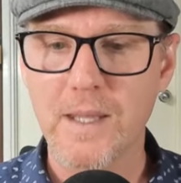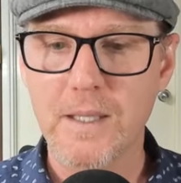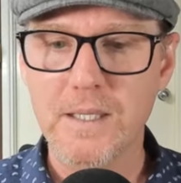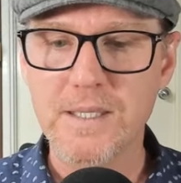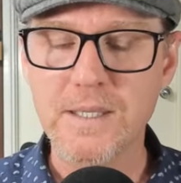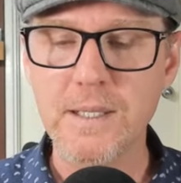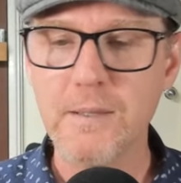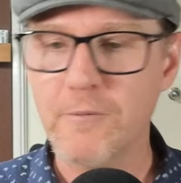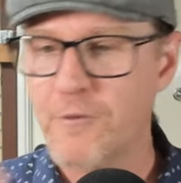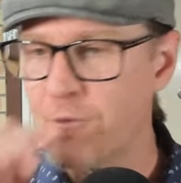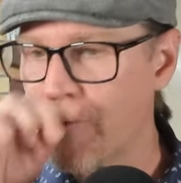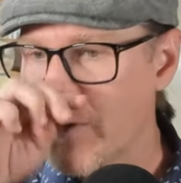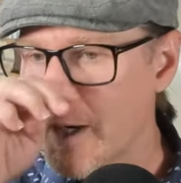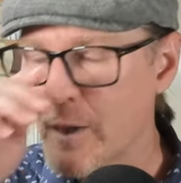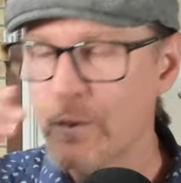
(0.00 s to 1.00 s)
see
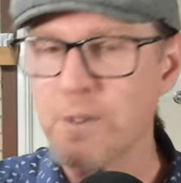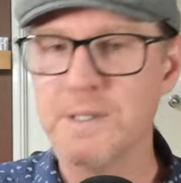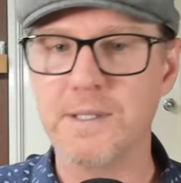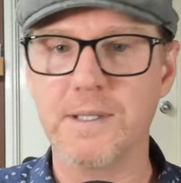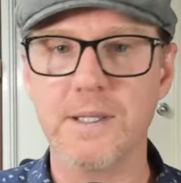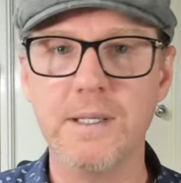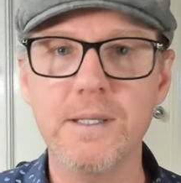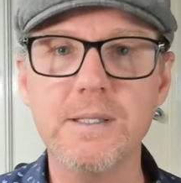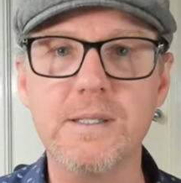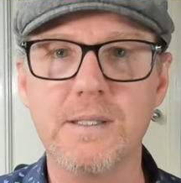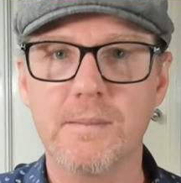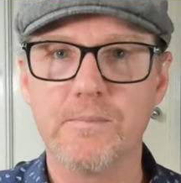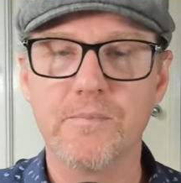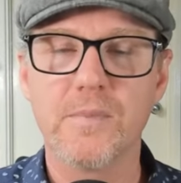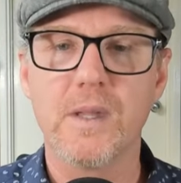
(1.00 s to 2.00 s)

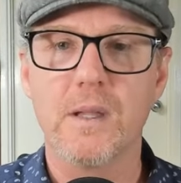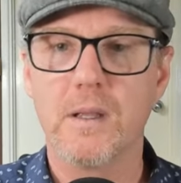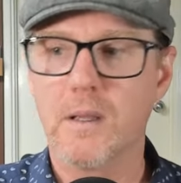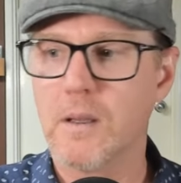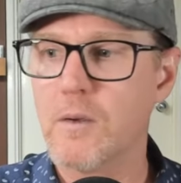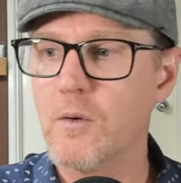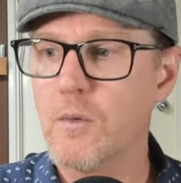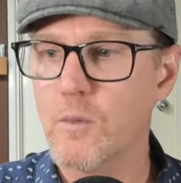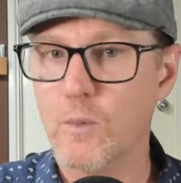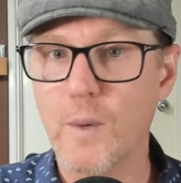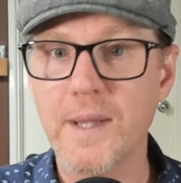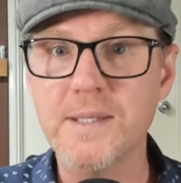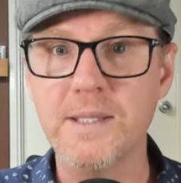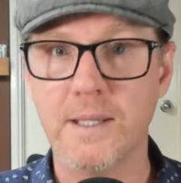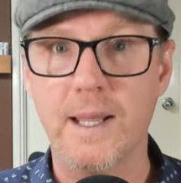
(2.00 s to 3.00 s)
frequencies
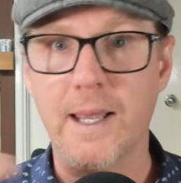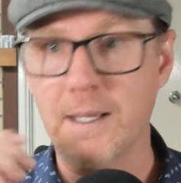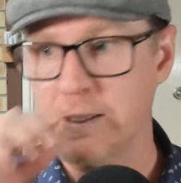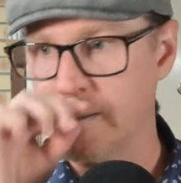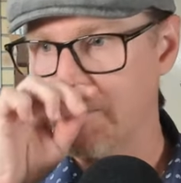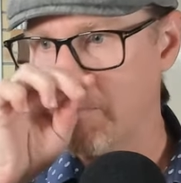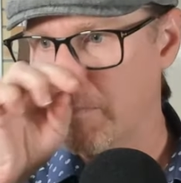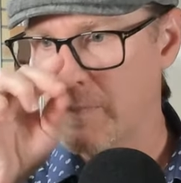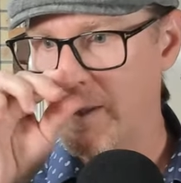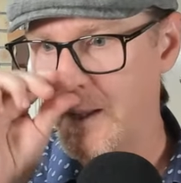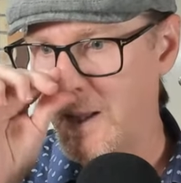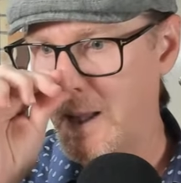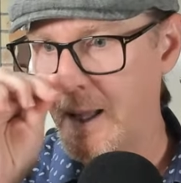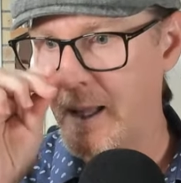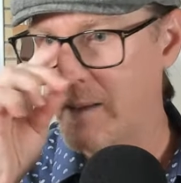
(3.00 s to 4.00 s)
resonate
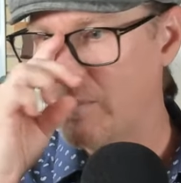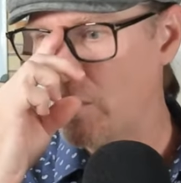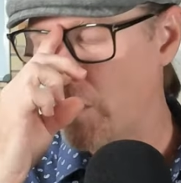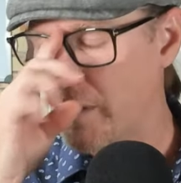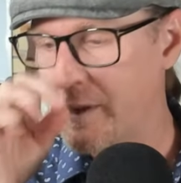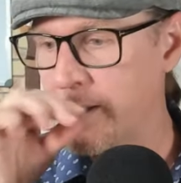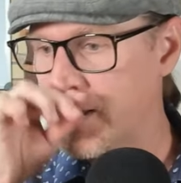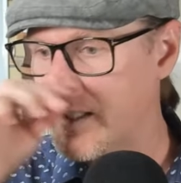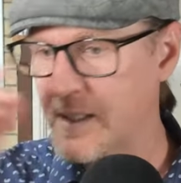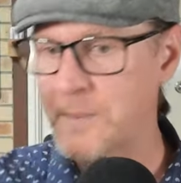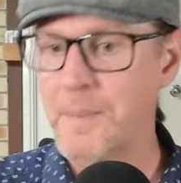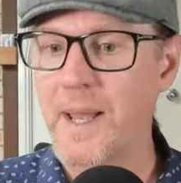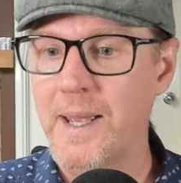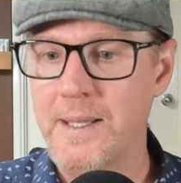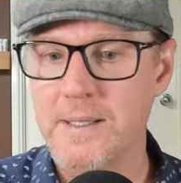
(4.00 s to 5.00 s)
um, within a
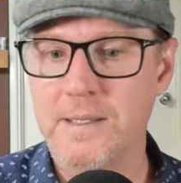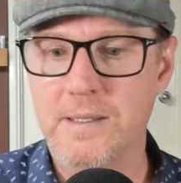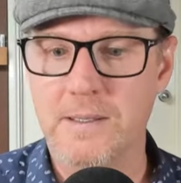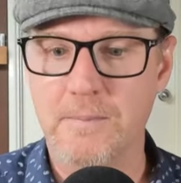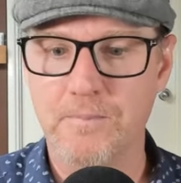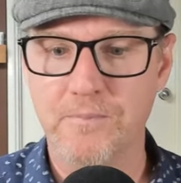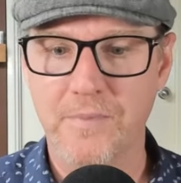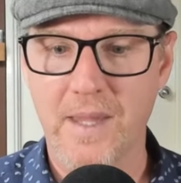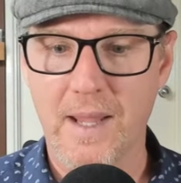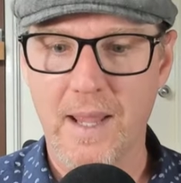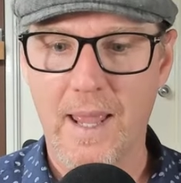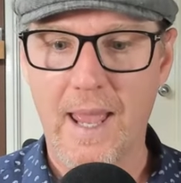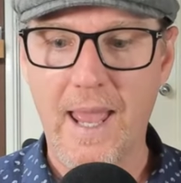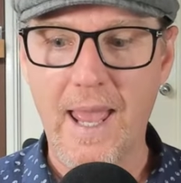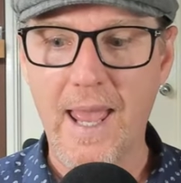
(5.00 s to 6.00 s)
space,
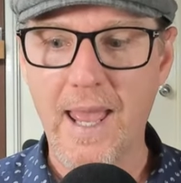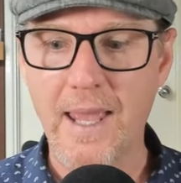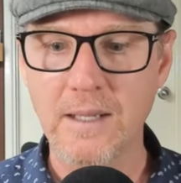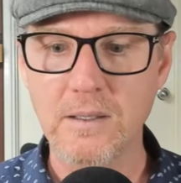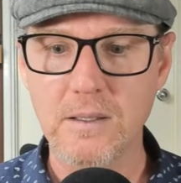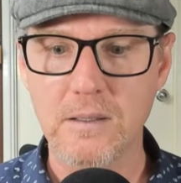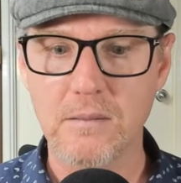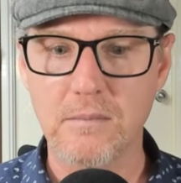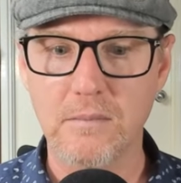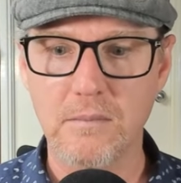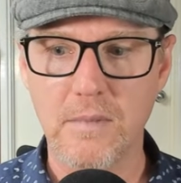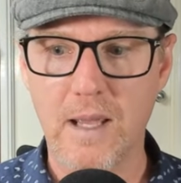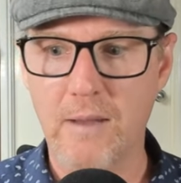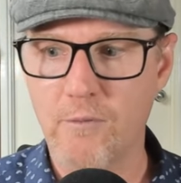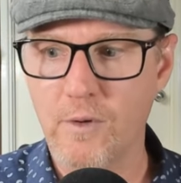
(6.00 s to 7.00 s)
and
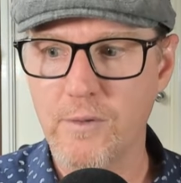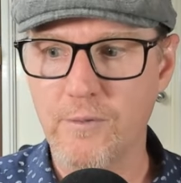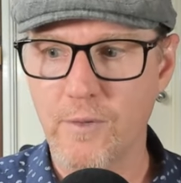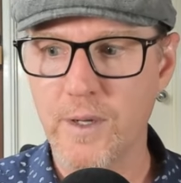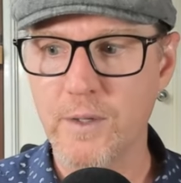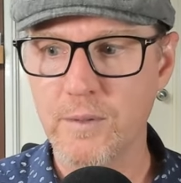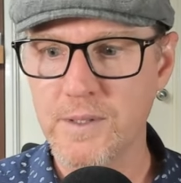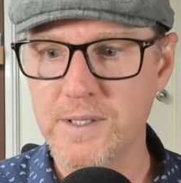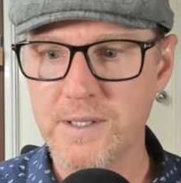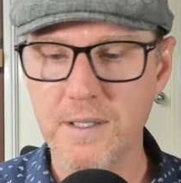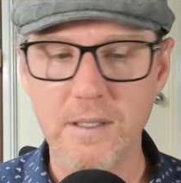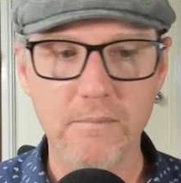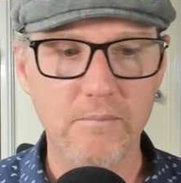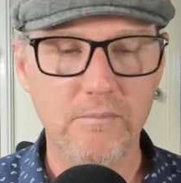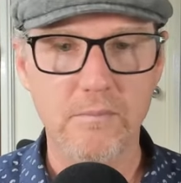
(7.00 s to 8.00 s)
every
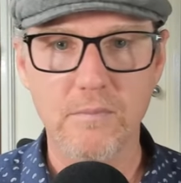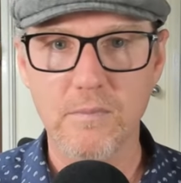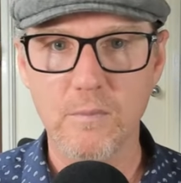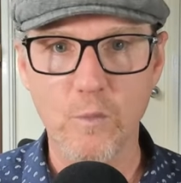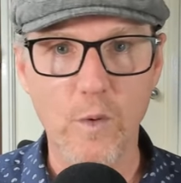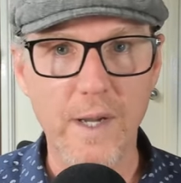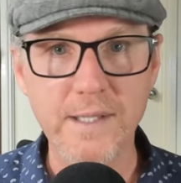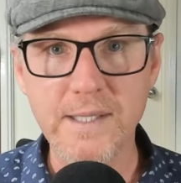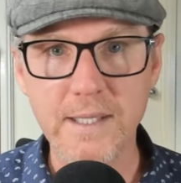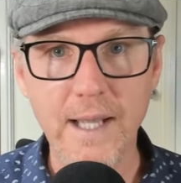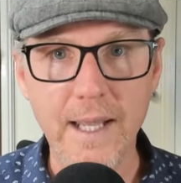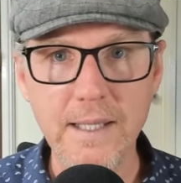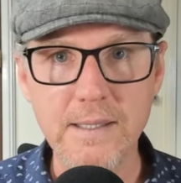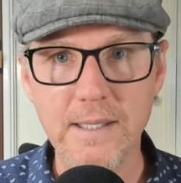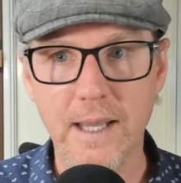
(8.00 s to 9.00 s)
frequency
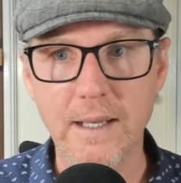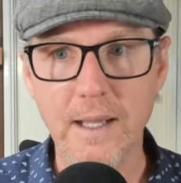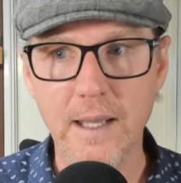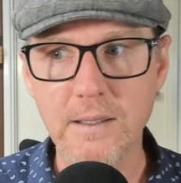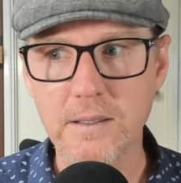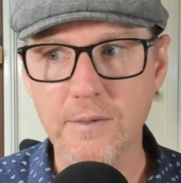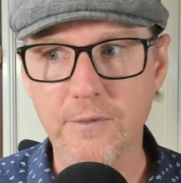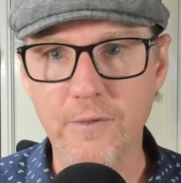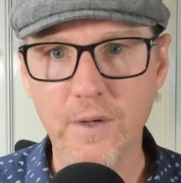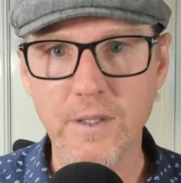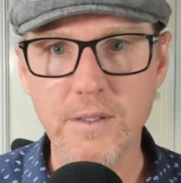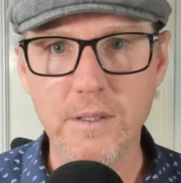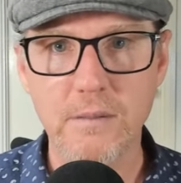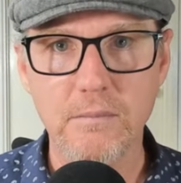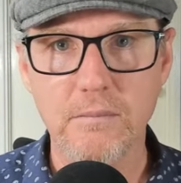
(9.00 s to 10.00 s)
resonates at a
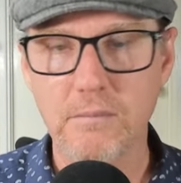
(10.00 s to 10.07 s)
different,